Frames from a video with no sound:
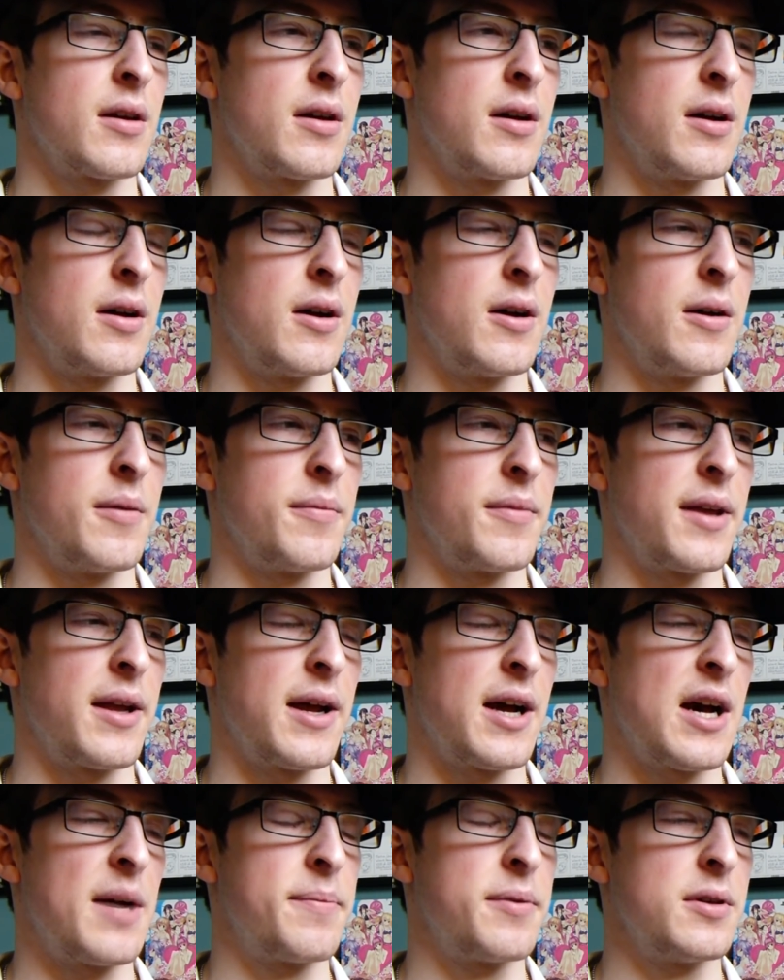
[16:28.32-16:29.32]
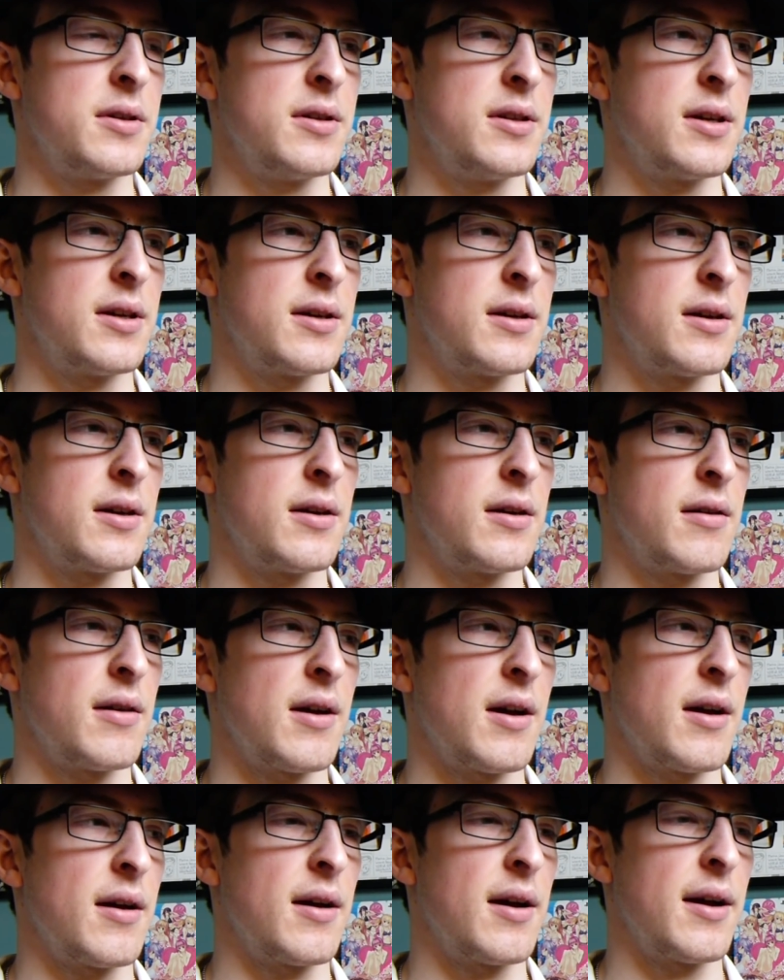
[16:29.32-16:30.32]
that happened.
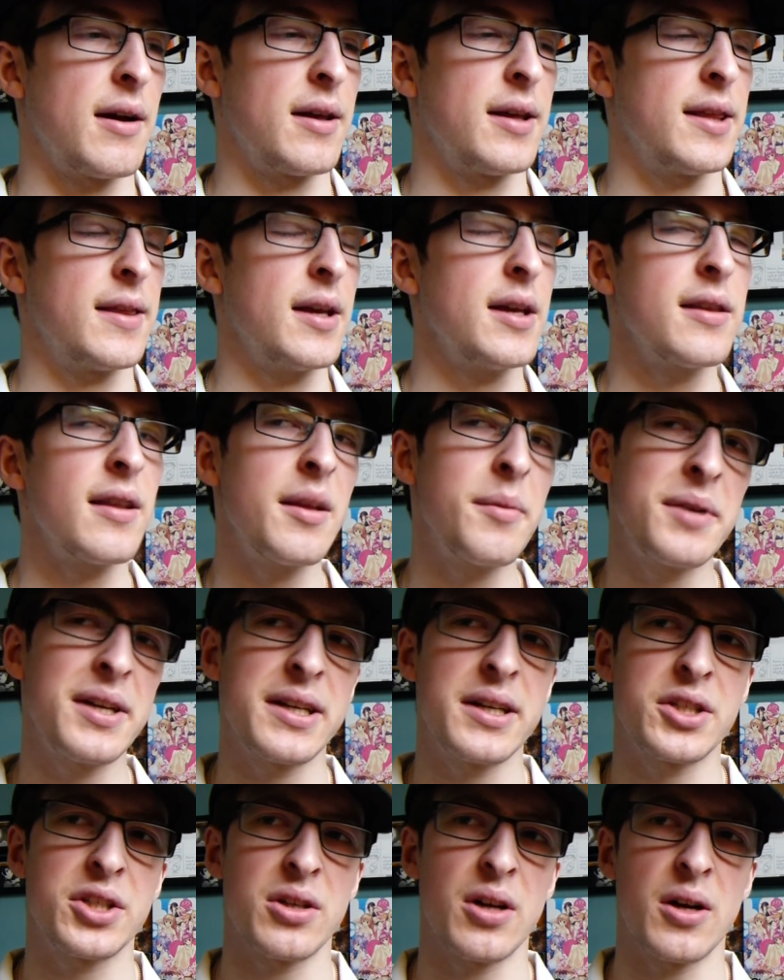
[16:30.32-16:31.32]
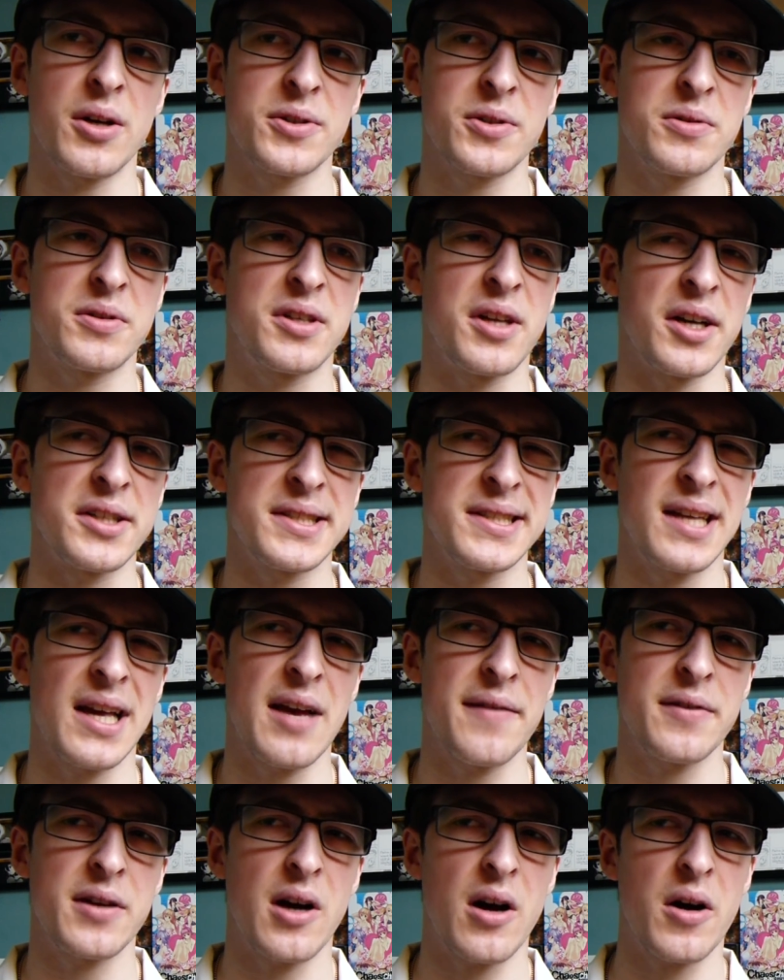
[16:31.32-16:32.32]
I think the limited edition also doesn't
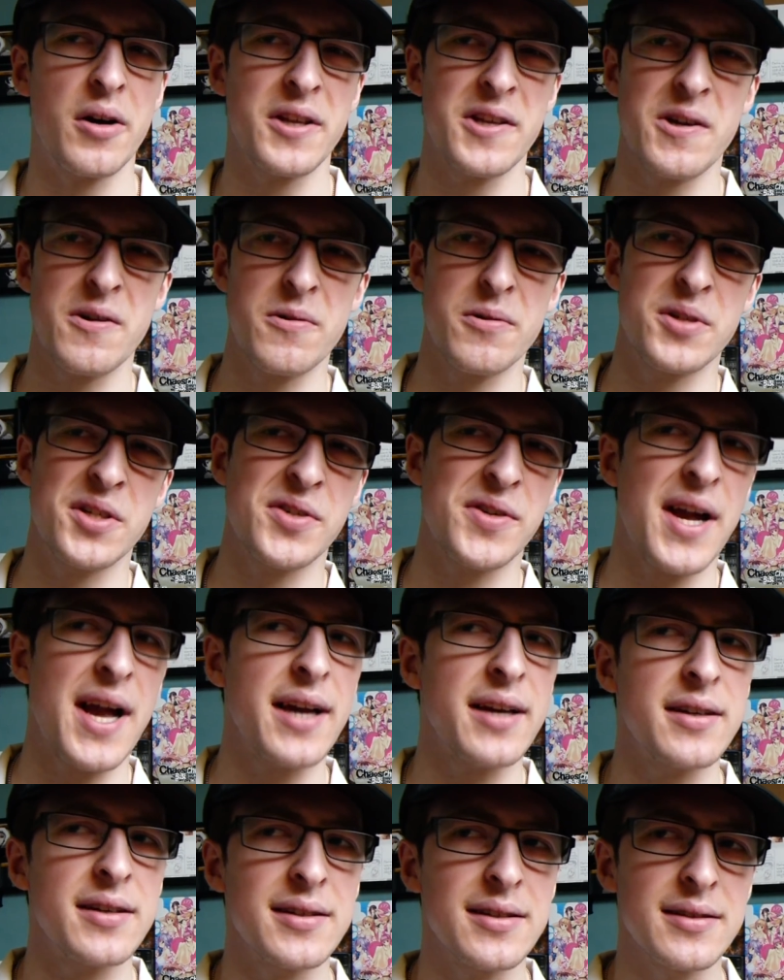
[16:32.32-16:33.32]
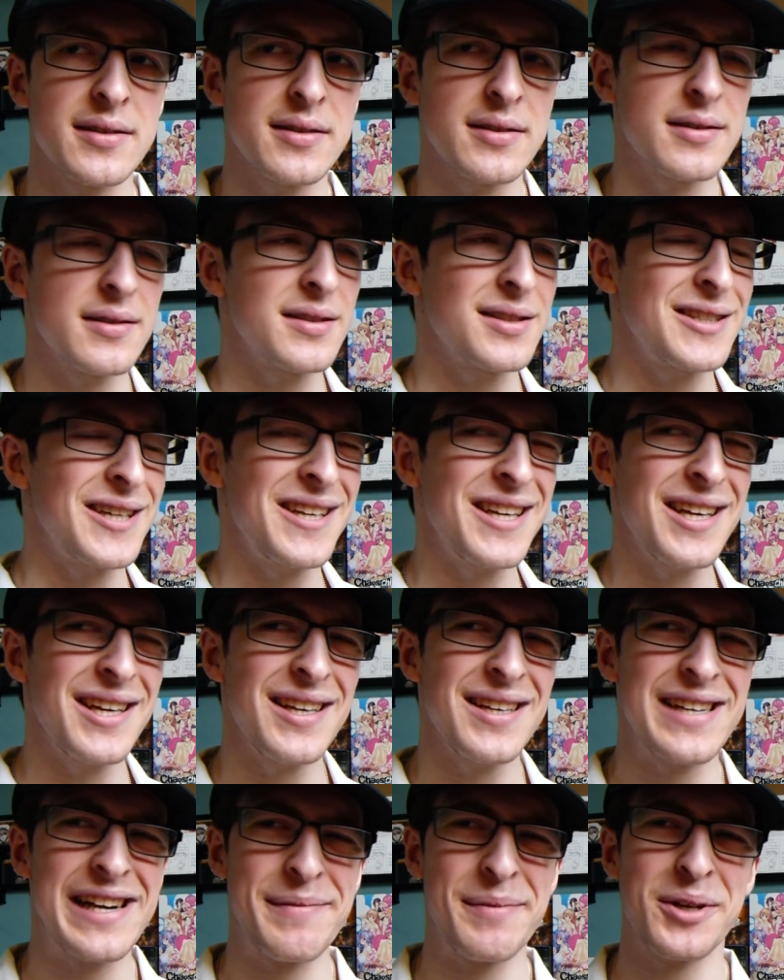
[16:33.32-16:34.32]
have an audio track CD.
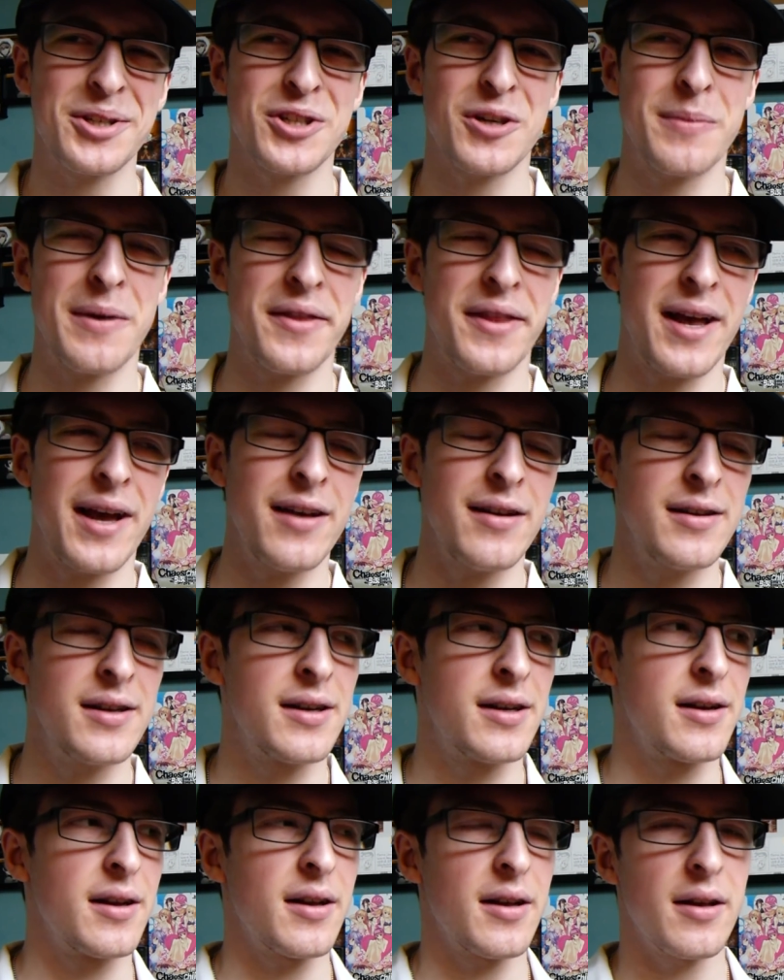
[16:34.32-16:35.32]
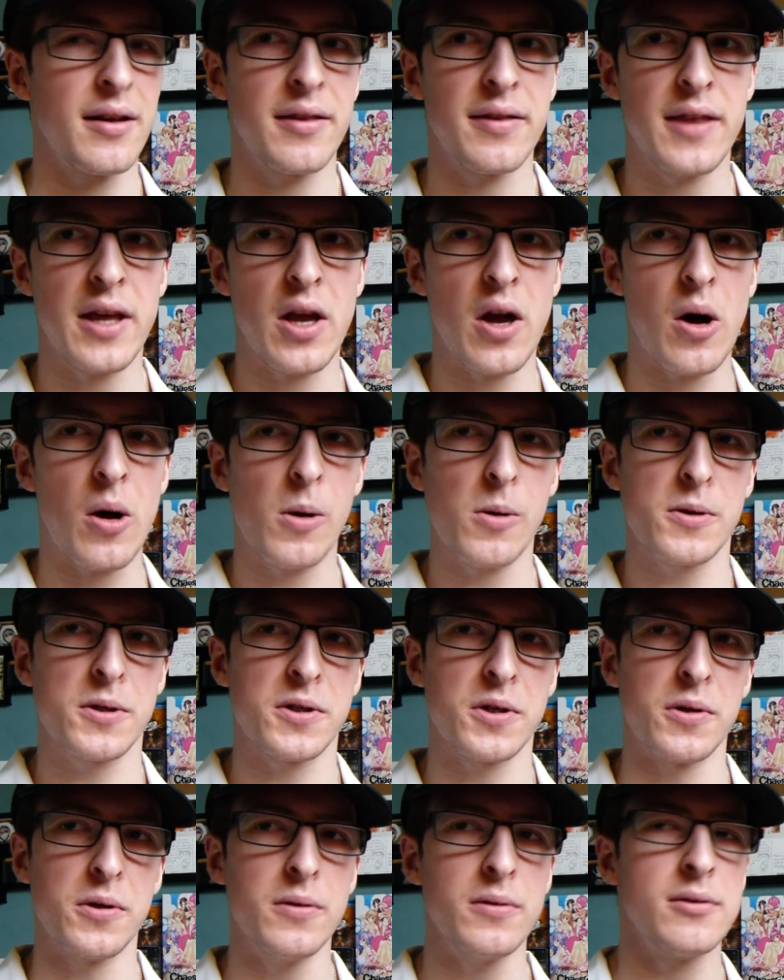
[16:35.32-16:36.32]
I'm not sure about that. They all
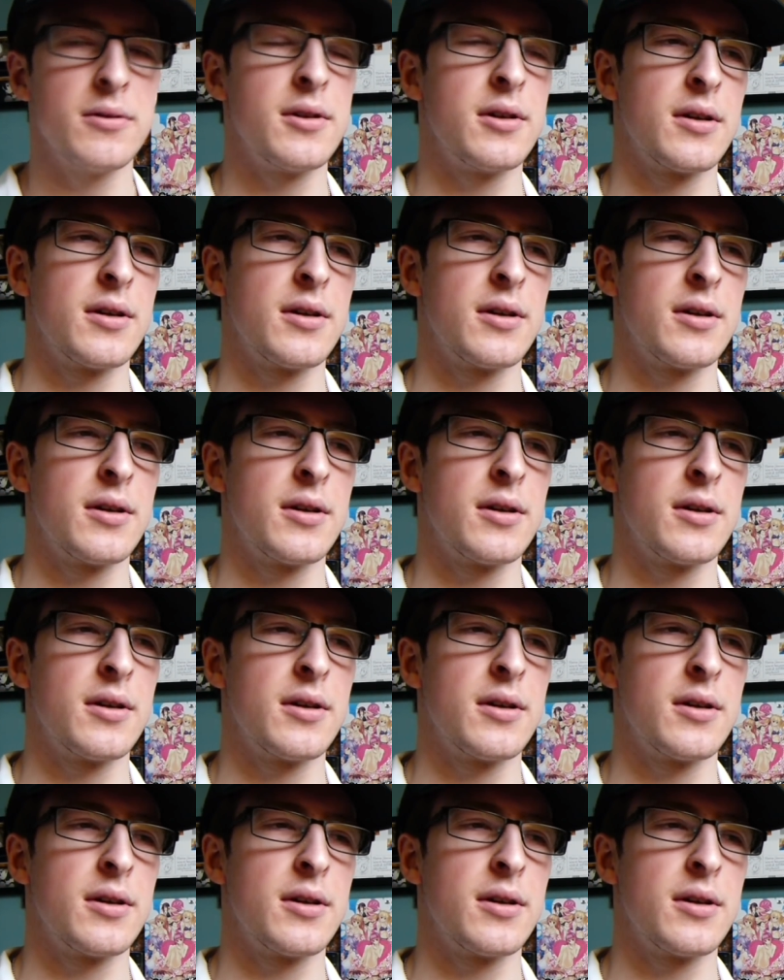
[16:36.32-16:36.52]
do.